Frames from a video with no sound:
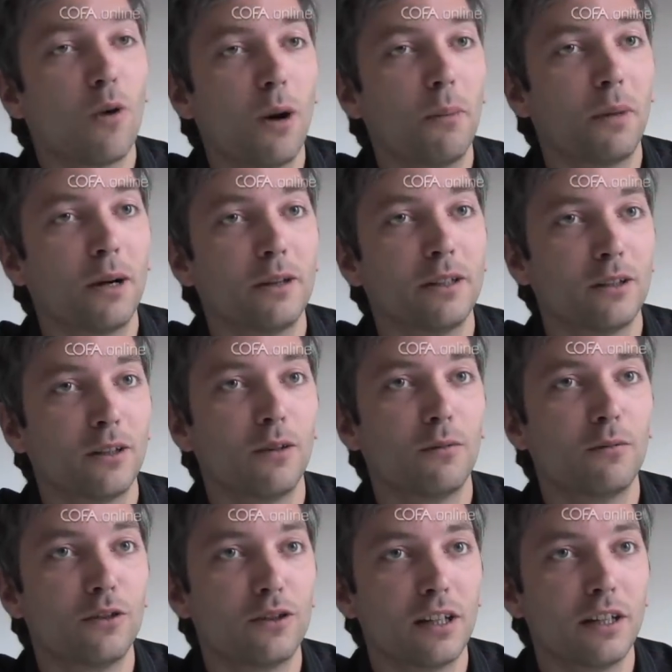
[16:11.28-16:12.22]
apparent,
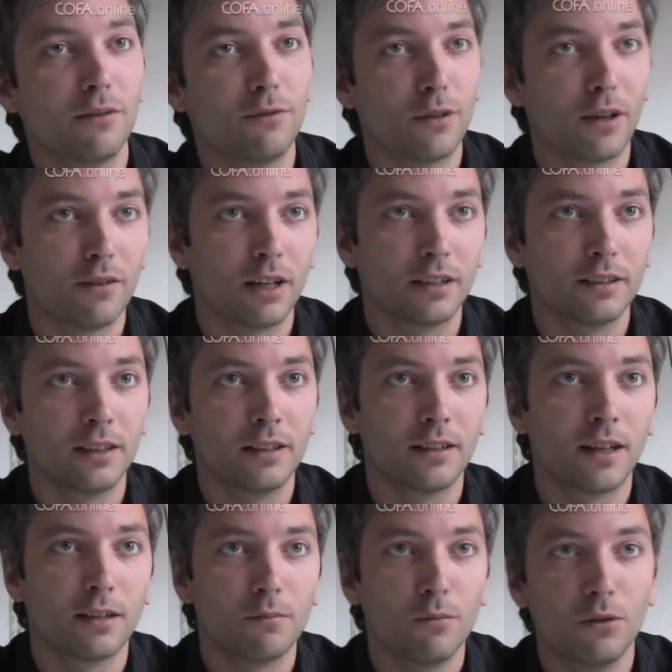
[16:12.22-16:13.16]
obviously, if you have like things
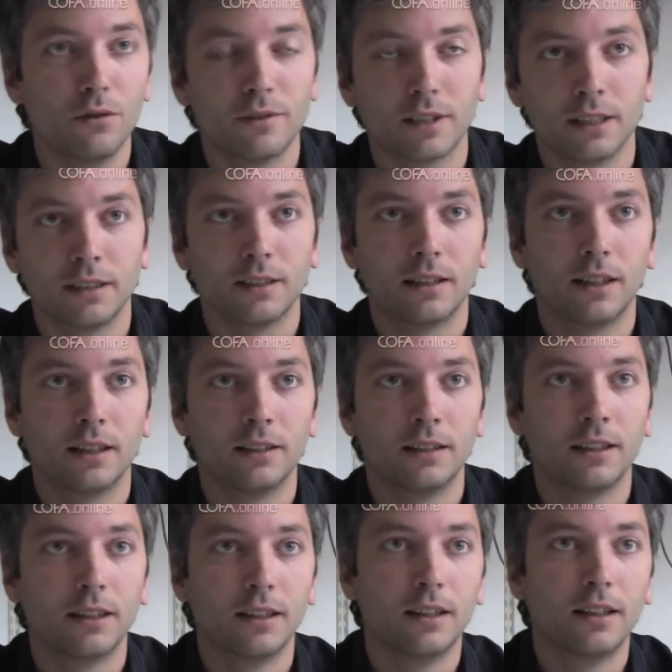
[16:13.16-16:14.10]
that moves and
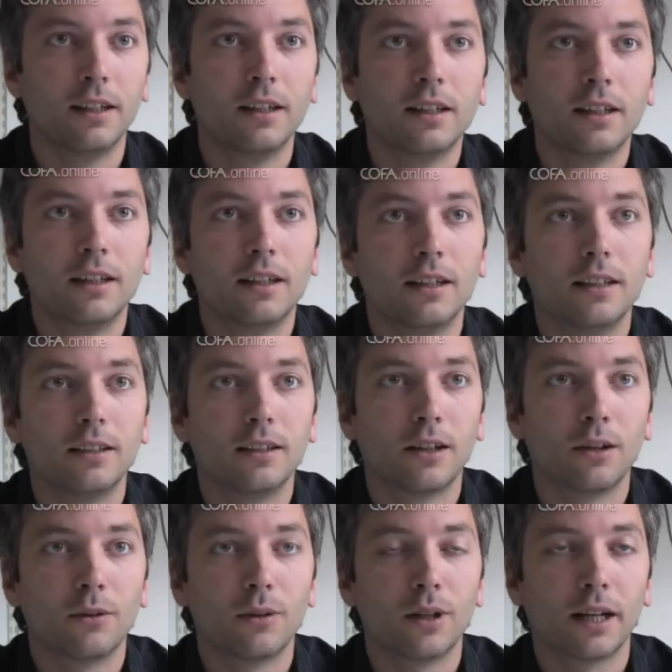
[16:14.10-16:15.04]
you
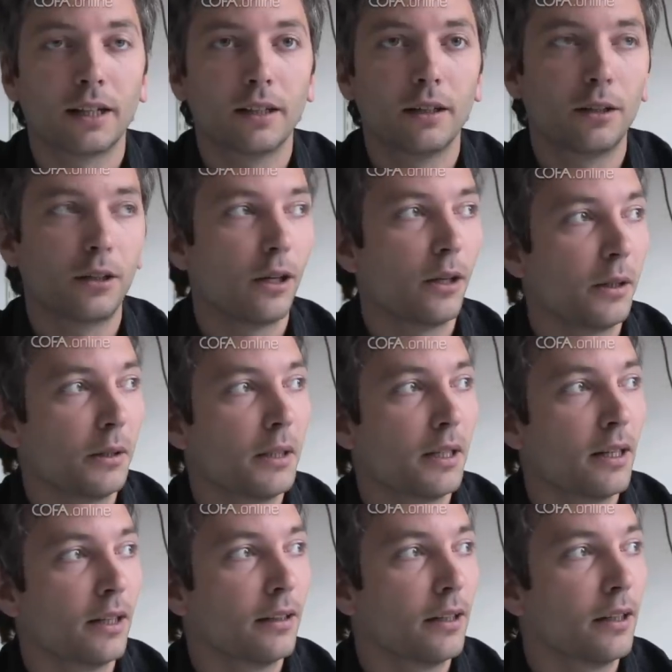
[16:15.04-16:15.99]
know, like a
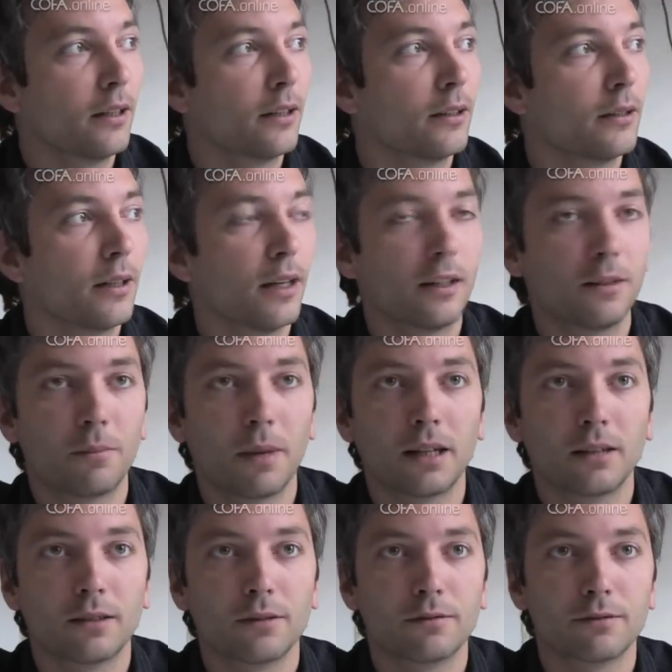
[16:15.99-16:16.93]
kinetic
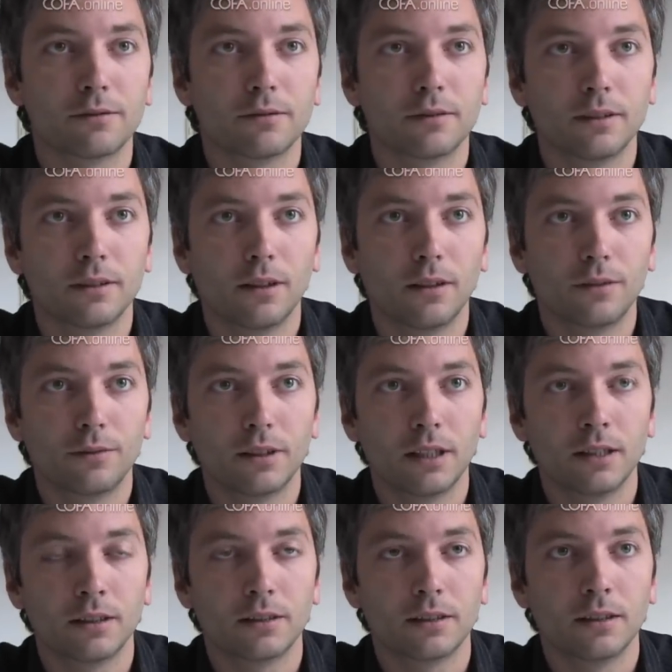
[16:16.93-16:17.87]
aspect of
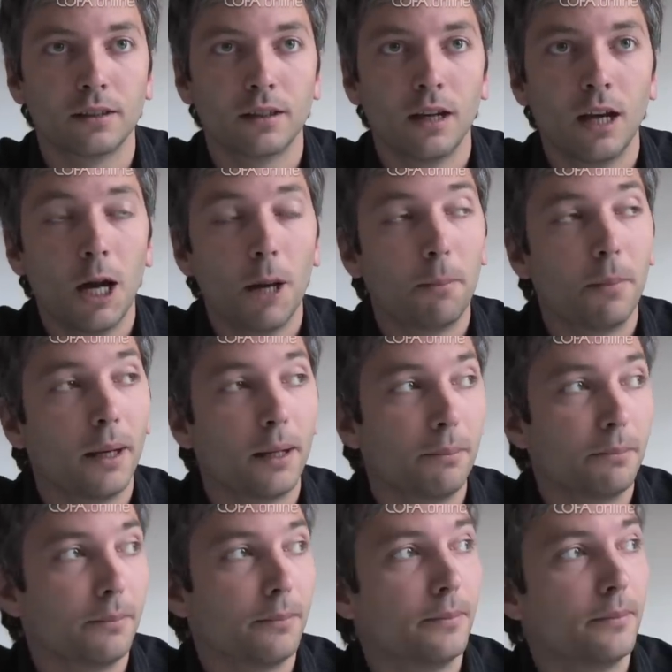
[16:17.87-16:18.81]
things.
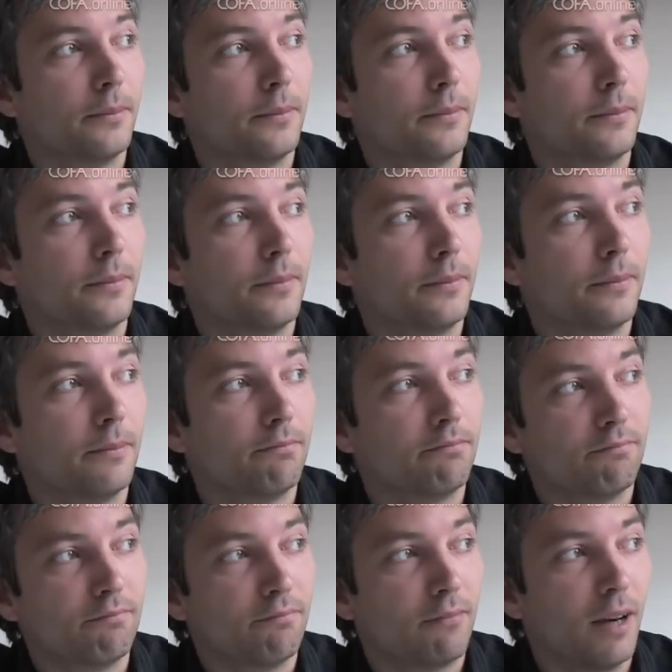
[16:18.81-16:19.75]
But
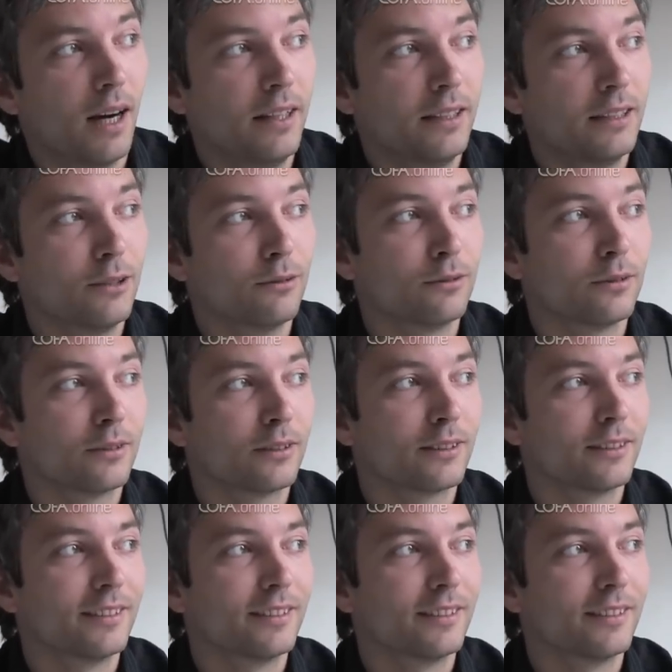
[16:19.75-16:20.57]
I mean,